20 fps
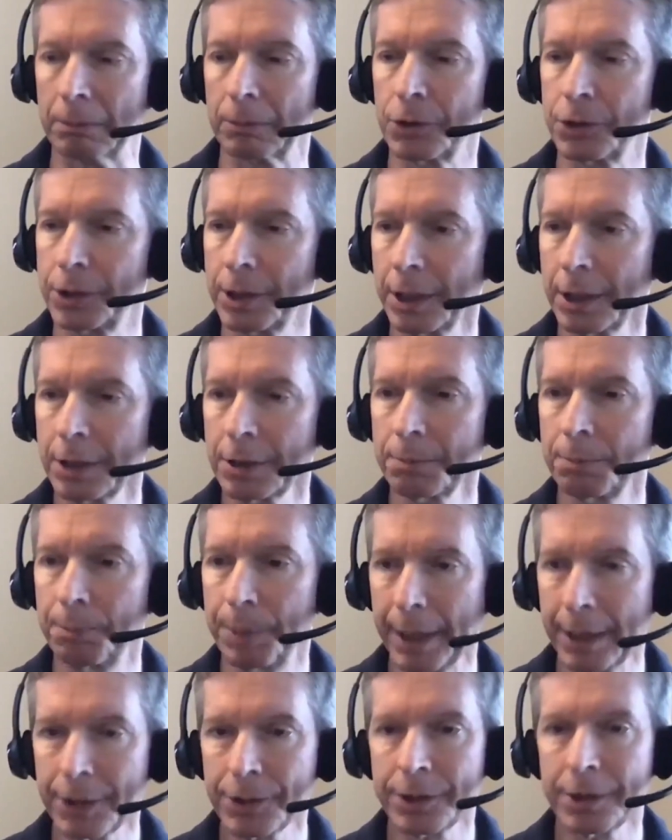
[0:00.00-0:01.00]
just
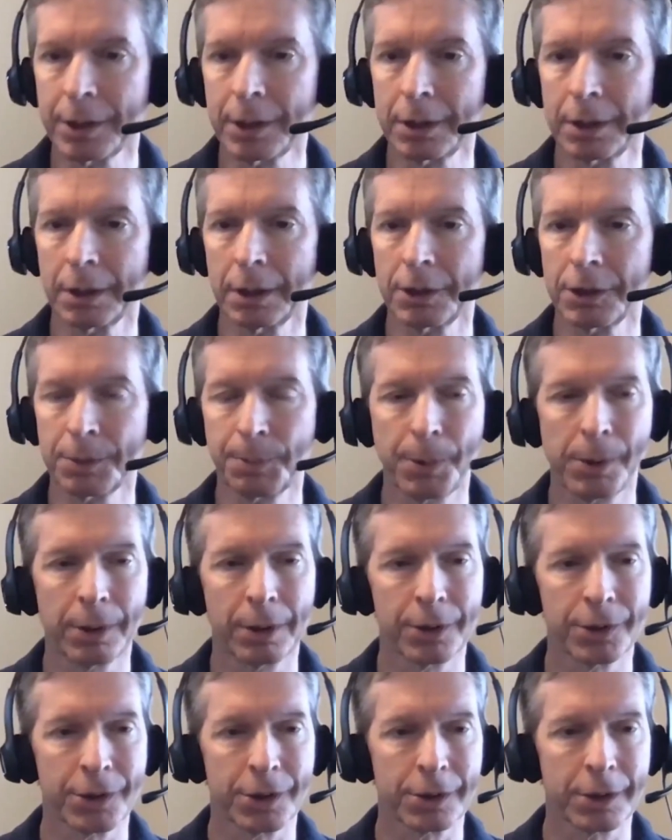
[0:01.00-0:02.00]
basic
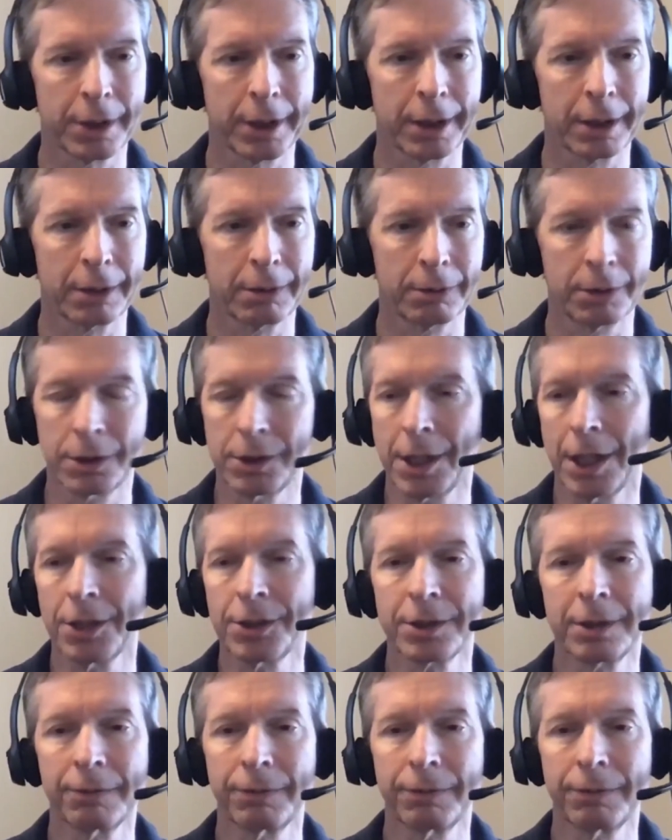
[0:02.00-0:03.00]
experiences like the
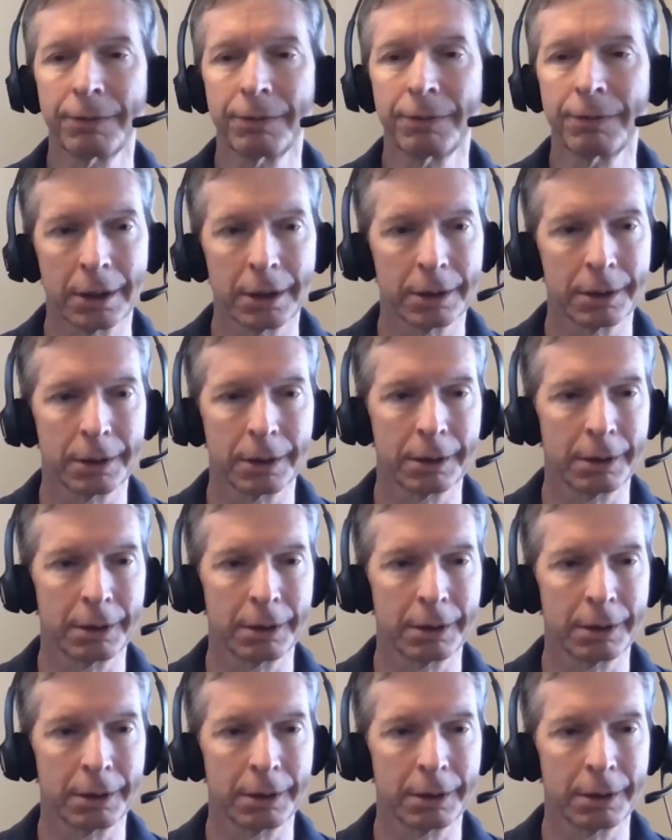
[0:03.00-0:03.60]
taste of vanilla,